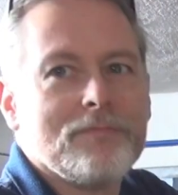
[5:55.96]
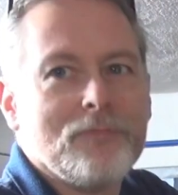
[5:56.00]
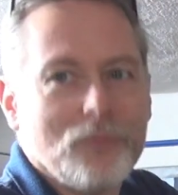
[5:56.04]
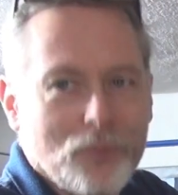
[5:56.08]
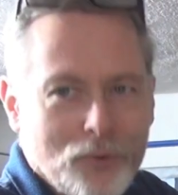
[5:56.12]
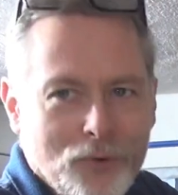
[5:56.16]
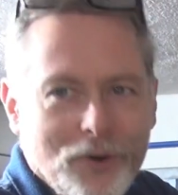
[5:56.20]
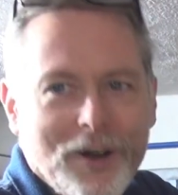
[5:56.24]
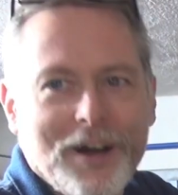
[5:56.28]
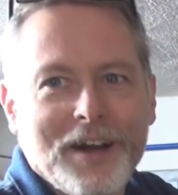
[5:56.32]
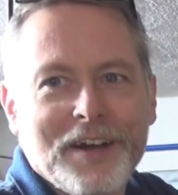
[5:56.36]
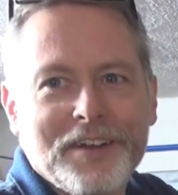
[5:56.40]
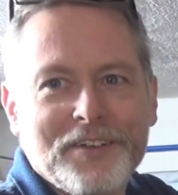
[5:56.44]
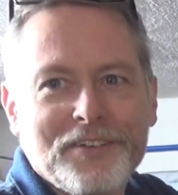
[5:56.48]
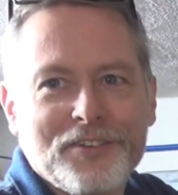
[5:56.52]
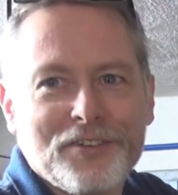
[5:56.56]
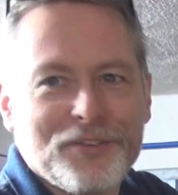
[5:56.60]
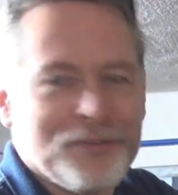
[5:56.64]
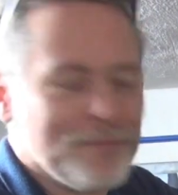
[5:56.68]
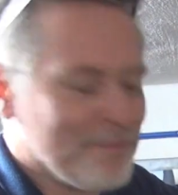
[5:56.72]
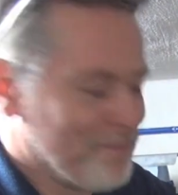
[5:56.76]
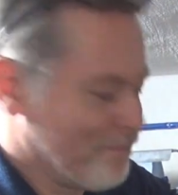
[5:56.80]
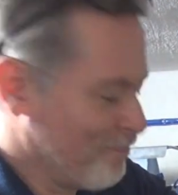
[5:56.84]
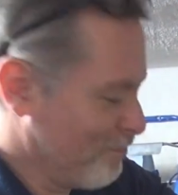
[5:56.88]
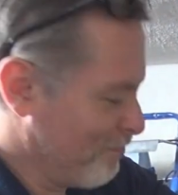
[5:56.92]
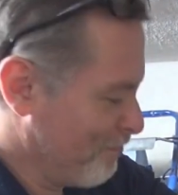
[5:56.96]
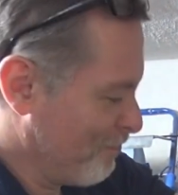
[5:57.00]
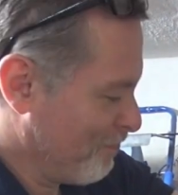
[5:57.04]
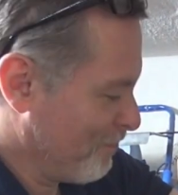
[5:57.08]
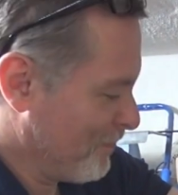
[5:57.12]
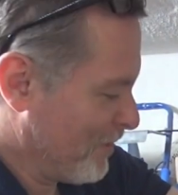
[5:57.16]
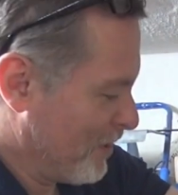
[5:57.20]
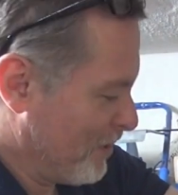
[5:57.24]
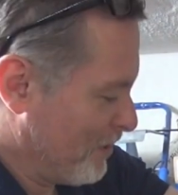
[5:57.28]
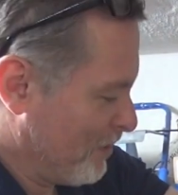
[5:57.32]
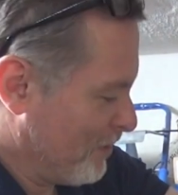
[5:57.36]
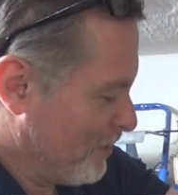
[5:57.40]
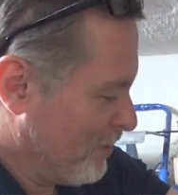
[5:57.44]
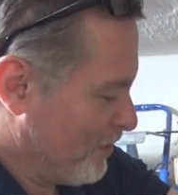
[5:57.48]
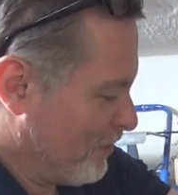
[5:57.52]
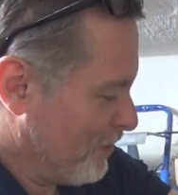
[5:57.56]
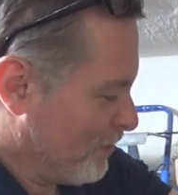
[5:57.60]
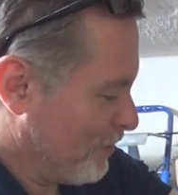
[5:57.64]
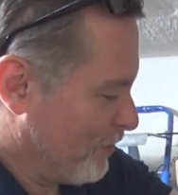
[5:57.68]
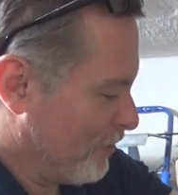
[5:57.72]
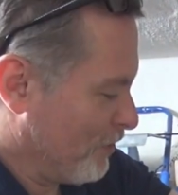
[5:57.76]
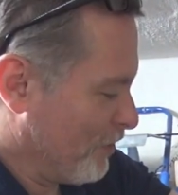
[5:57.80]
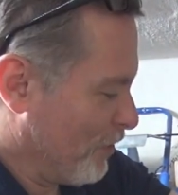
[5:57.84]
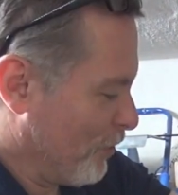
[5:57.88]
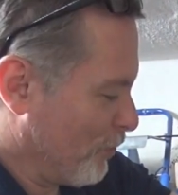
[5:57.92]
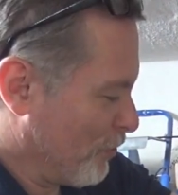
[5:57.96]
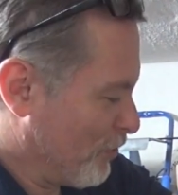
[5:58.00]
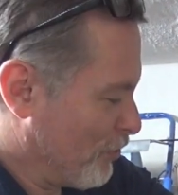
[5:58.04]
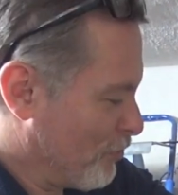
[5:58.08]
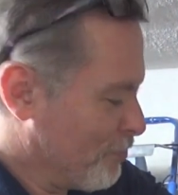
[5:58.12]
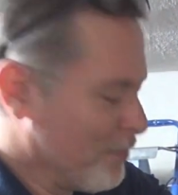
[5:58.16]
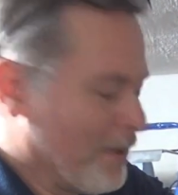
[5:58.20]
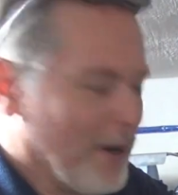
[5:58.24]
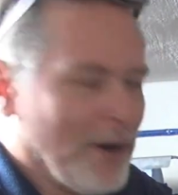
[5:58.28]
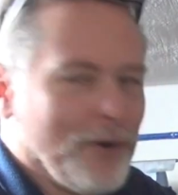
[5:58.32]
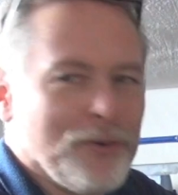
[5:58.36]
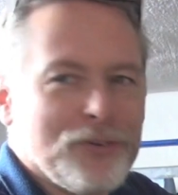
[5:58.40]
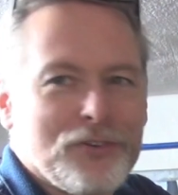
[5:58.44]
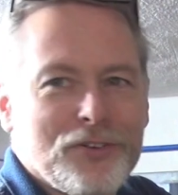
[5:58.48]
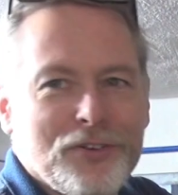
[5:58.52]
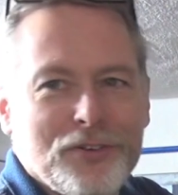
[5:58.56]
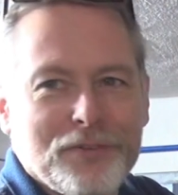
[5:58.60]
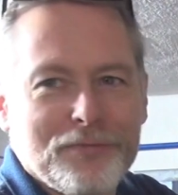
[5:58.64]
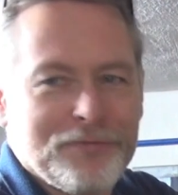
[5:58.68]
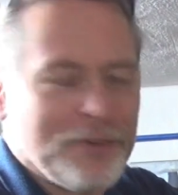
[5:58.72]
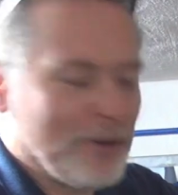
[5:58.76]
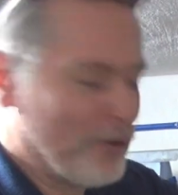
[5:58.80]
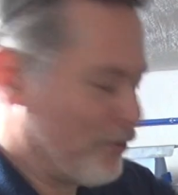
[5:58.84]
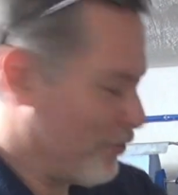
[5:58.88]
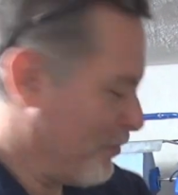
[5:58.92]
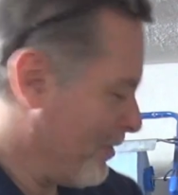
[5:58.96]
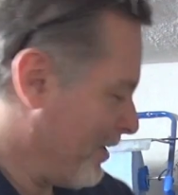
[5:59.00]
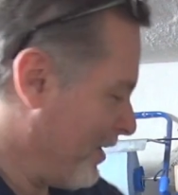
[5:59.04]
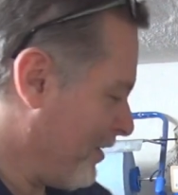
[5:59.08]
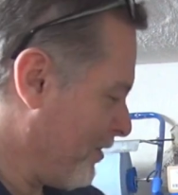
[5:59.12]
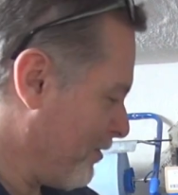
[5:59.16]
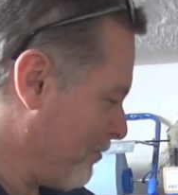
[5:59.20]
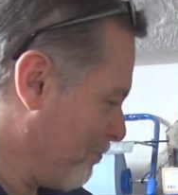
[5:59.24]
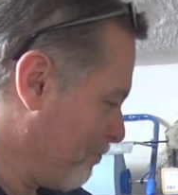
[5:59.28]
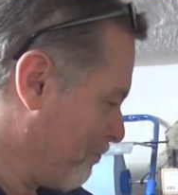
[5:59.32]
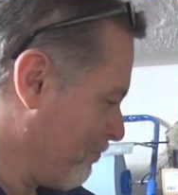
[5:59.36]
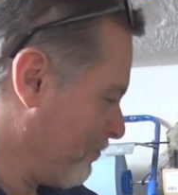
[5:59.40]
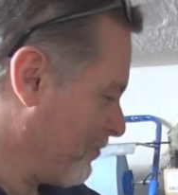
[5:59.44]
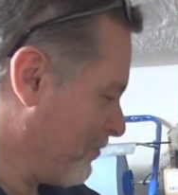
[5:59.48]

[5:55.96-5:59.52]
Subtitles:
Right. You know this mount very well.